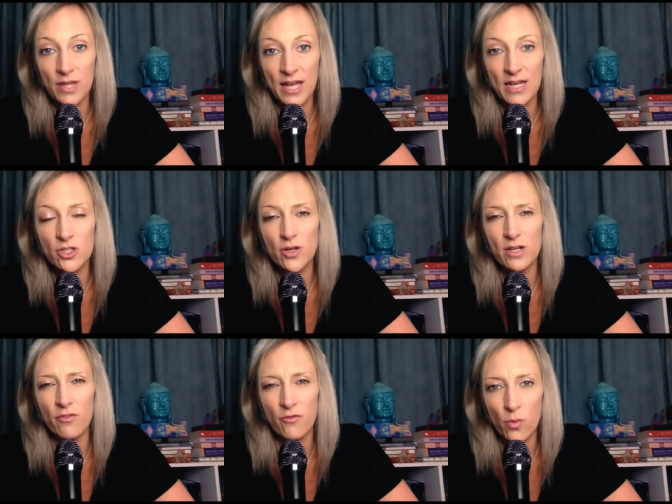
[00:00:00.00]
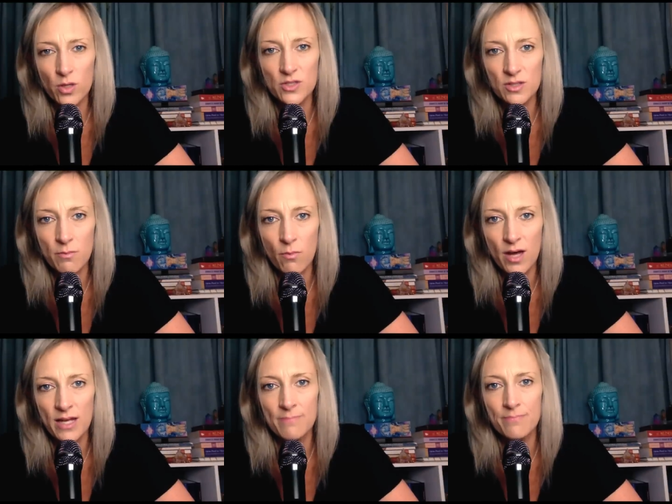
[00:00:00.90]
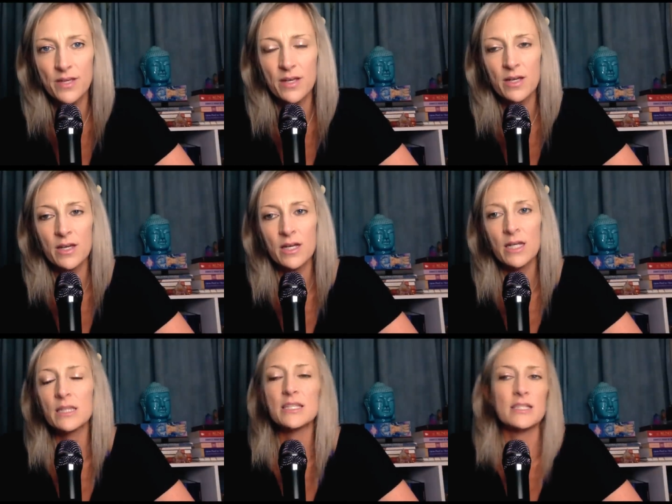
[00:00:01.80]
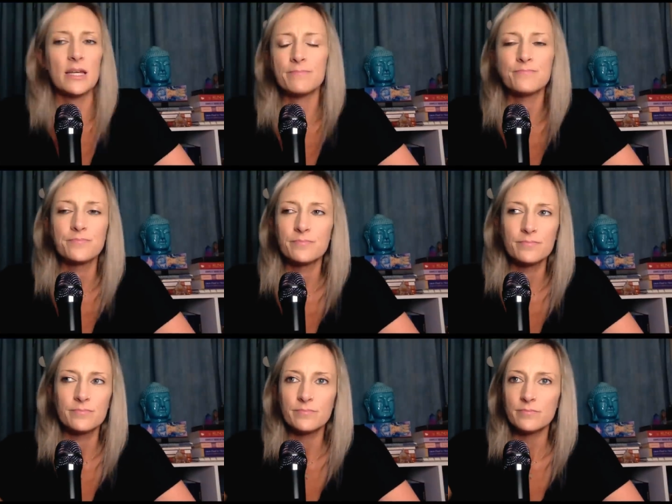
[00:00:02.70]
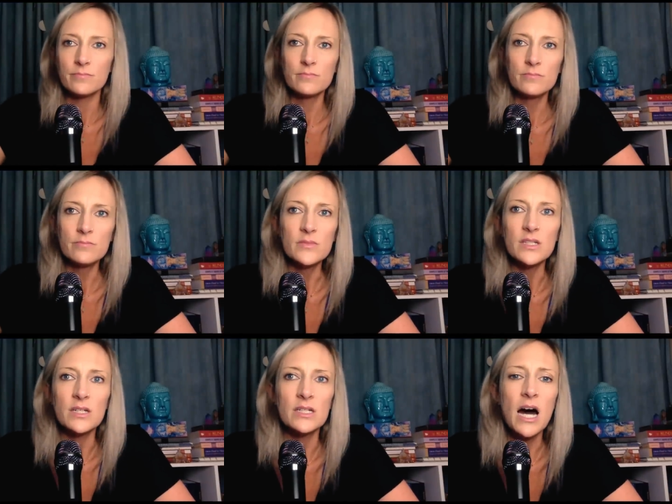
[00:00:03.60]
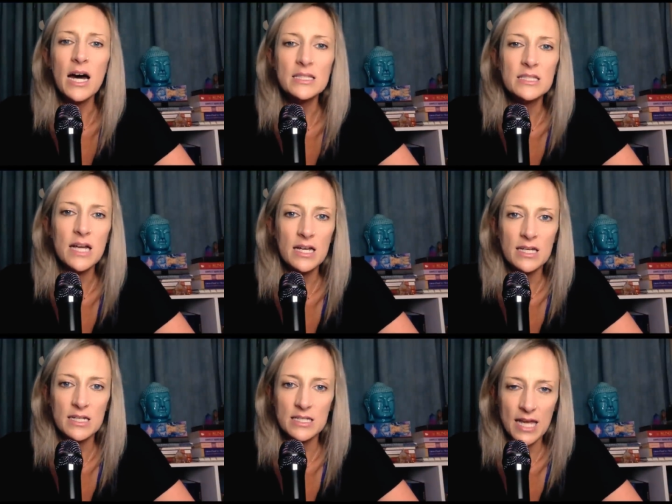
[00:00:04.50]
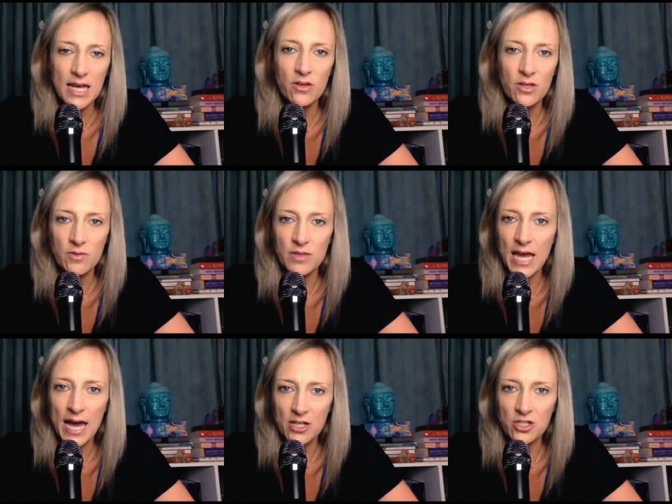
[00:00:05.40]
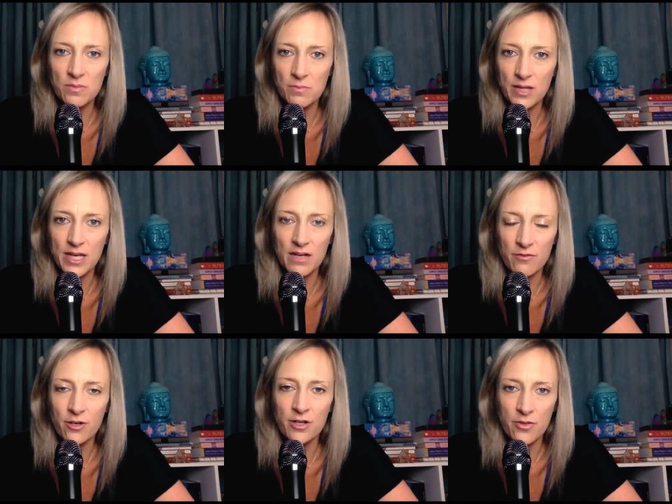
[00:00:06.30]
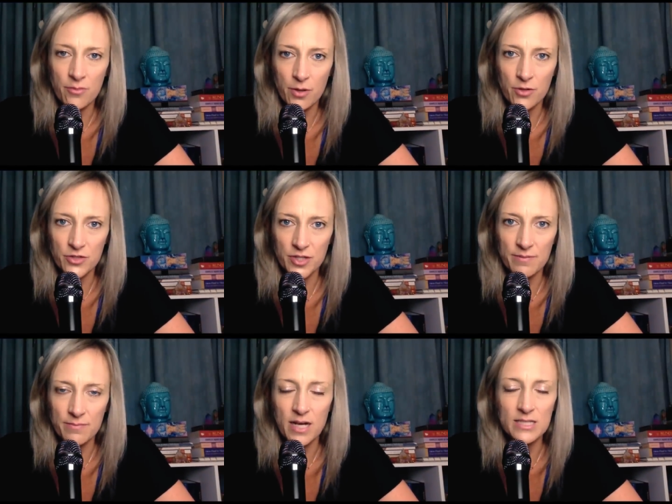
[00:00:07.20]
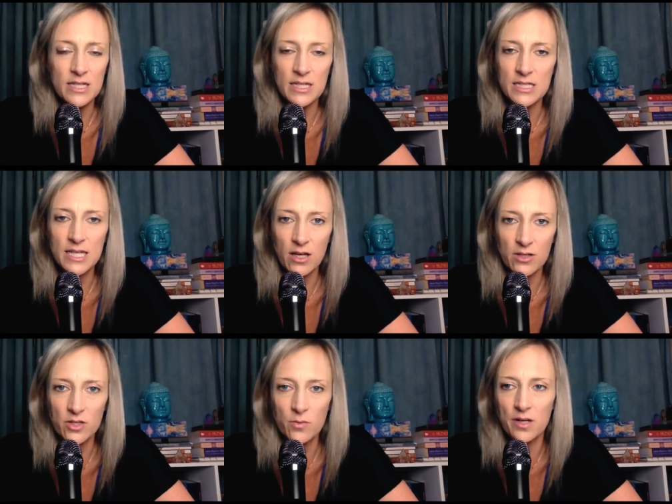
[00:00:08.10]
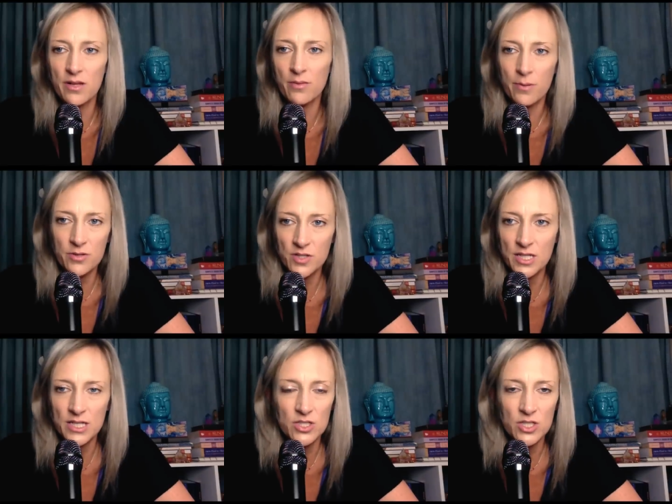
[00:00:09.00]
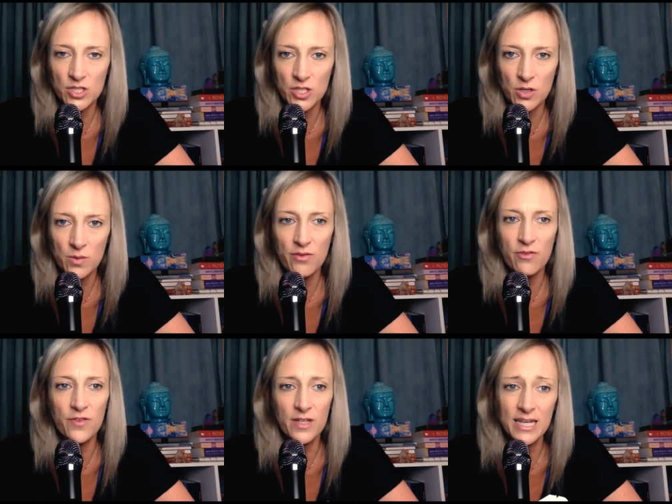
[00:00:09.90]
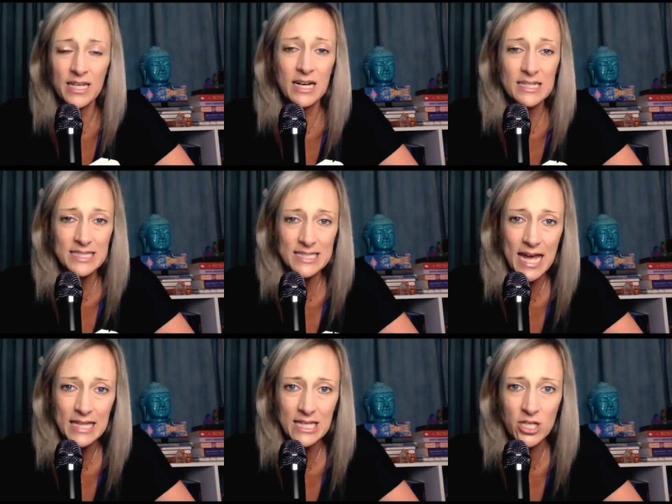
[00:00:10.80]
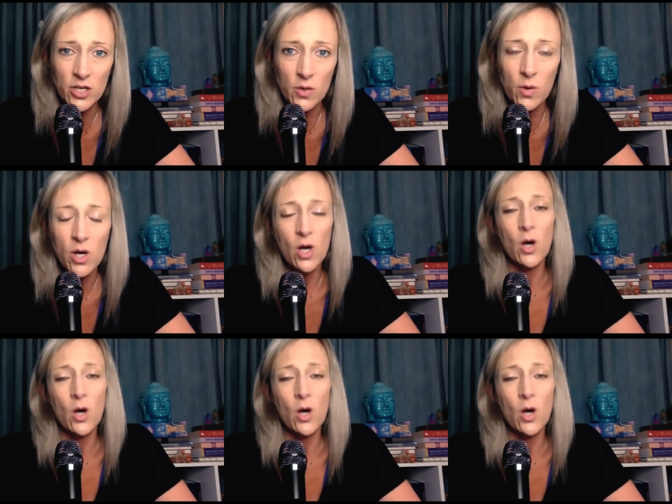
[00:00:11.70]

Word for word: plan and trying to force someone. Listen, God's not going to tell you the action plan for another person. God's not going to tell you what another person needs to do. If you feel like God is telling you